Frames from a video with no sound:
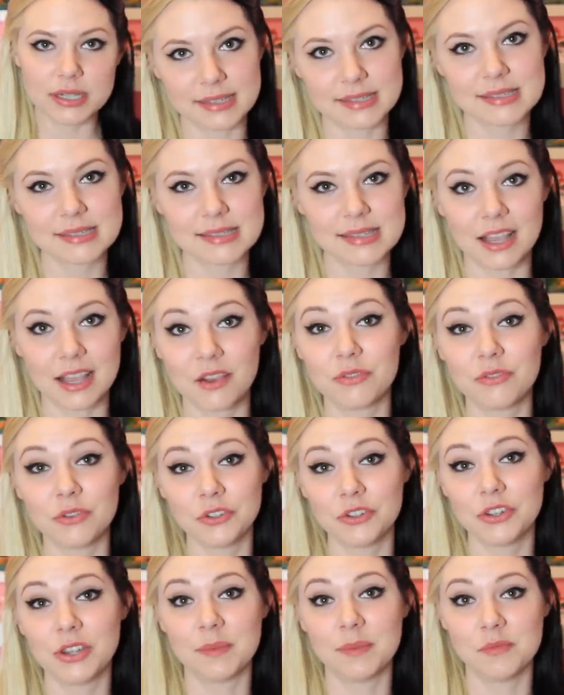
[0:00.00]
This is like a
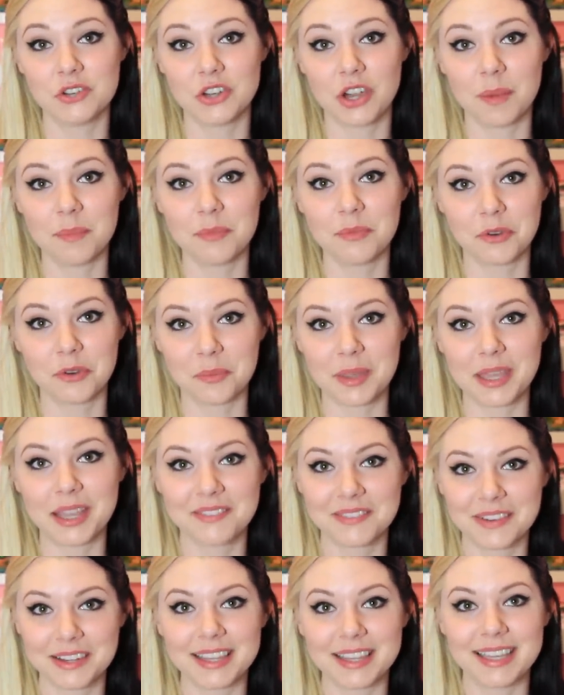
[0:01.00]
full-time job for me,
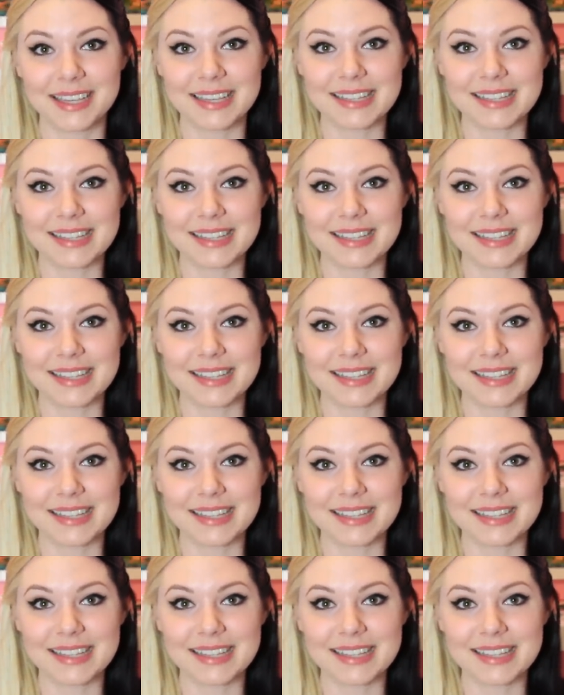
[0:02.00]
it really